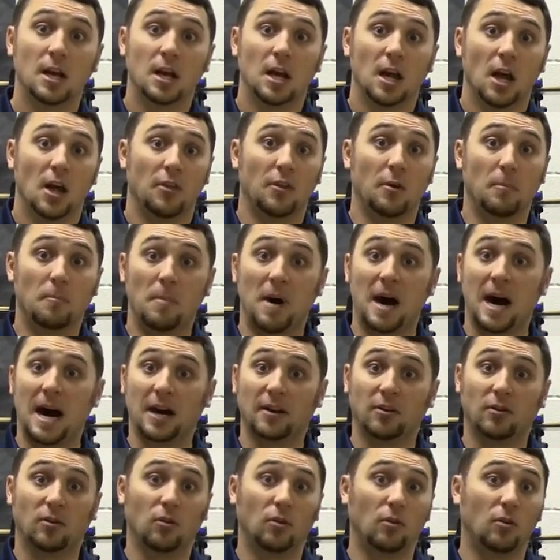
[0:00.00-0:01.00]
the
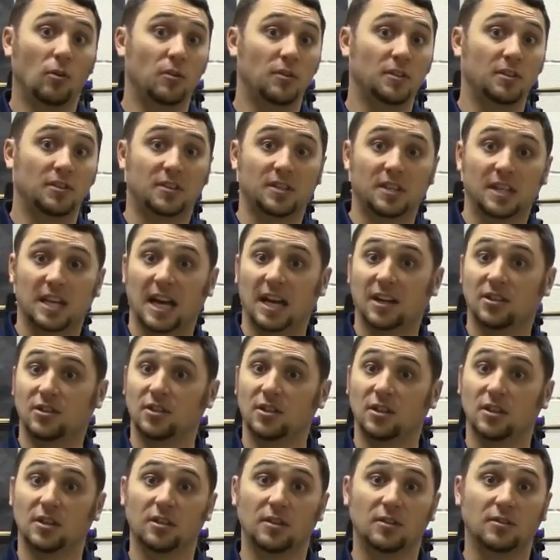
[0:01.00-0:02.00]
model, the
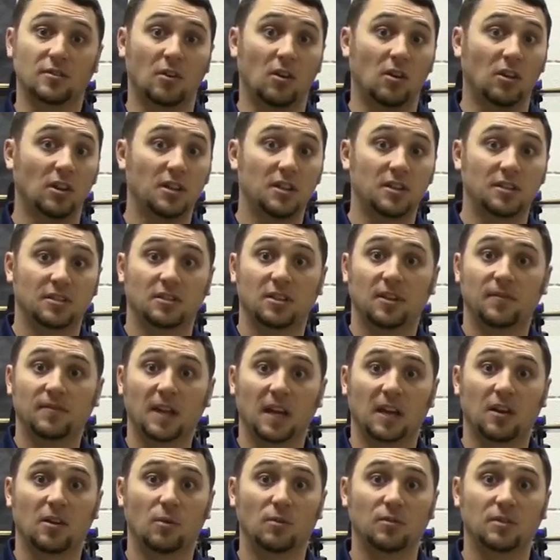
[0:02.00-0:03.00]
sketches, all of the stuff
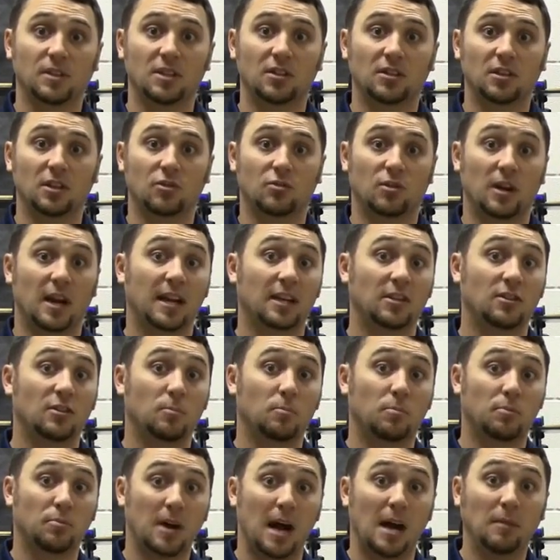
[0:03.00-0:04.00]
that goes into trying to
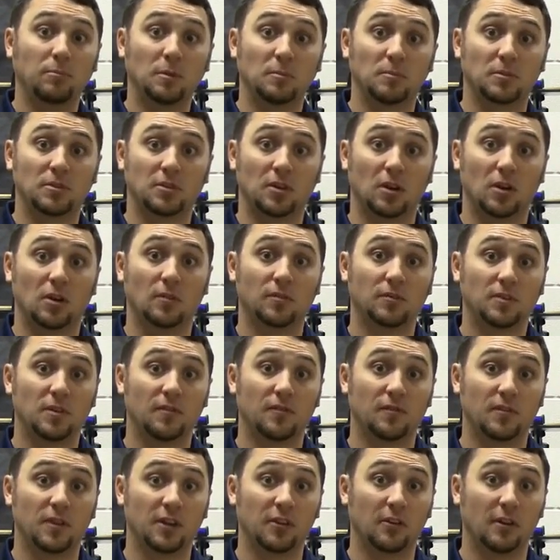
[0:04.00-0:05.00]
problem solve to
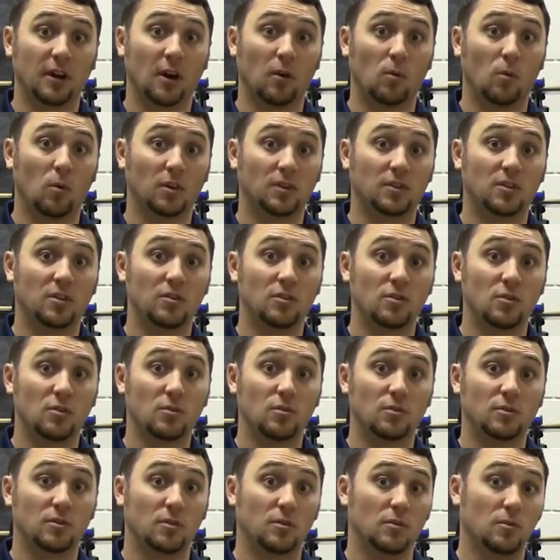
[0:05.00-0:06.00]
figure out what to
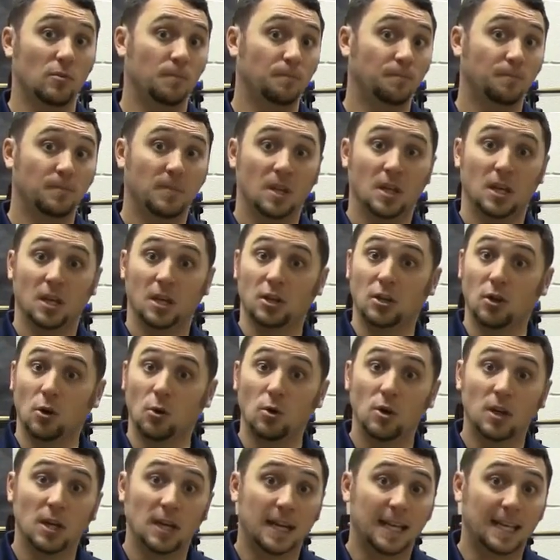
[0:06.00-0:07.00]
do to,
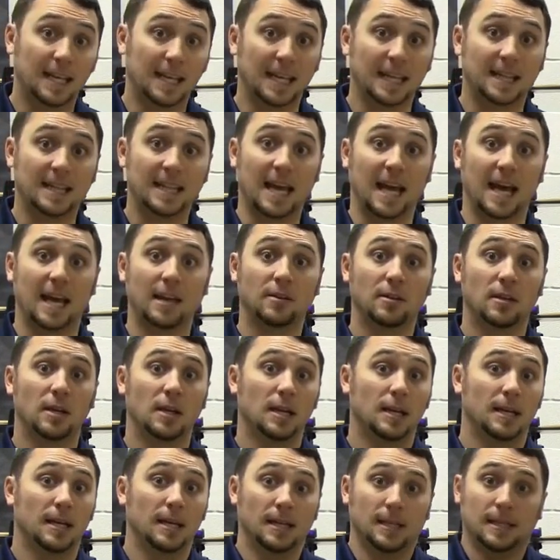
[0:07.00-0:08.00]
get that
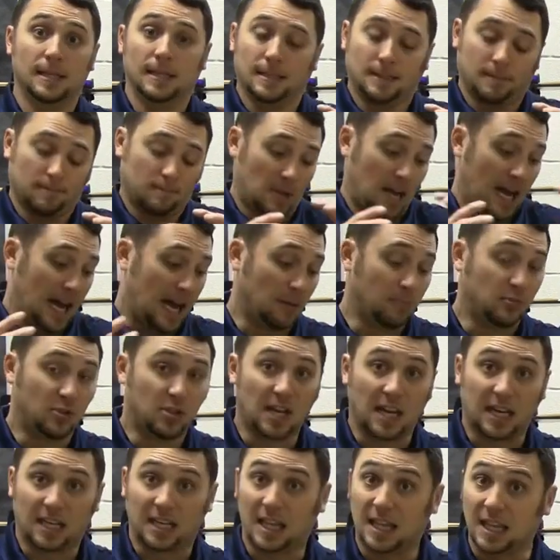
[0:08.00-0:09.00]

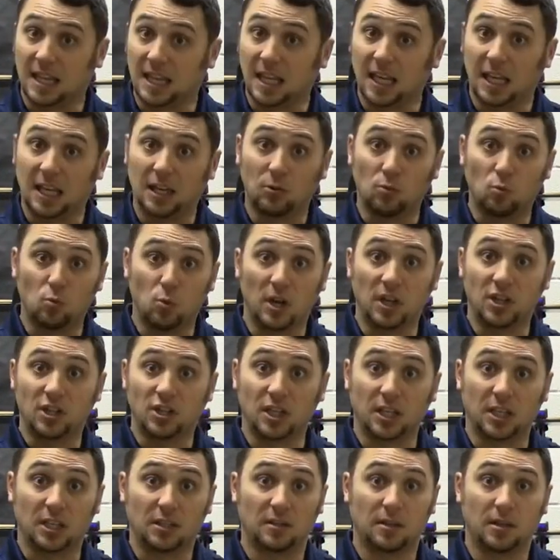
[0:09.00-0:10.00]
object, thing,
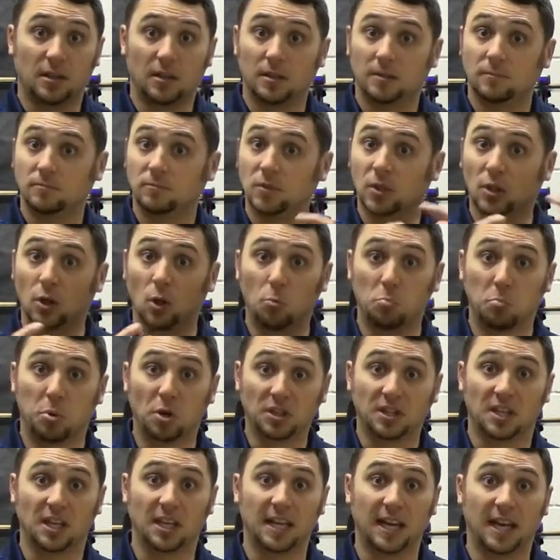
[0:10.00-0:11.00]
widget,
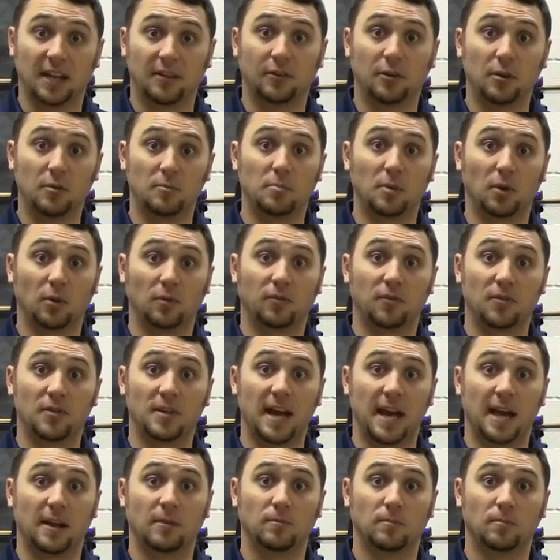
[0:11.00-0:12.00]
put together and build for
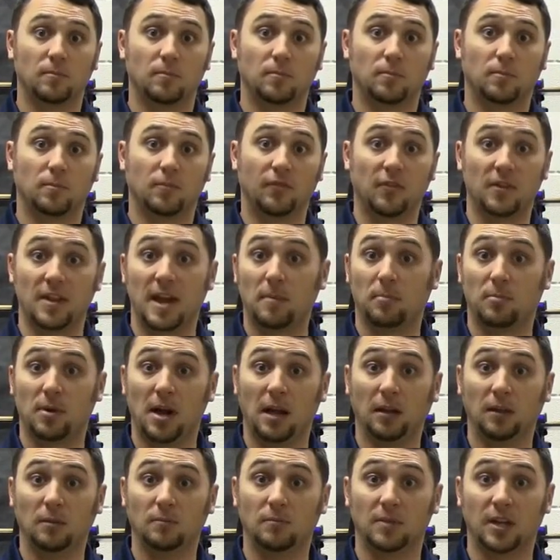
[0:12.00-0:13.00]
that
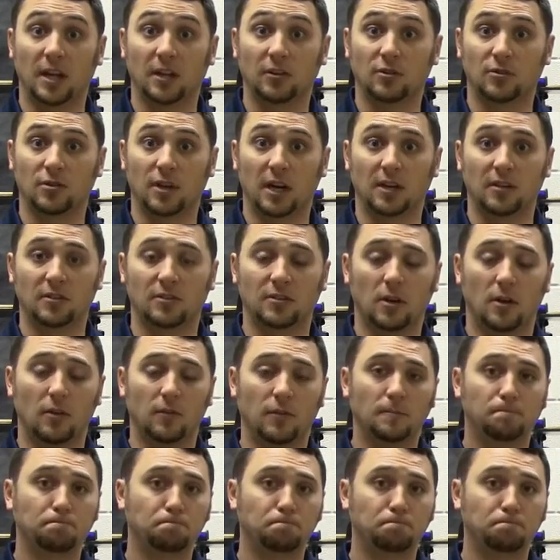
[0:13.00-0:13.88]
problem that you're trying to solve.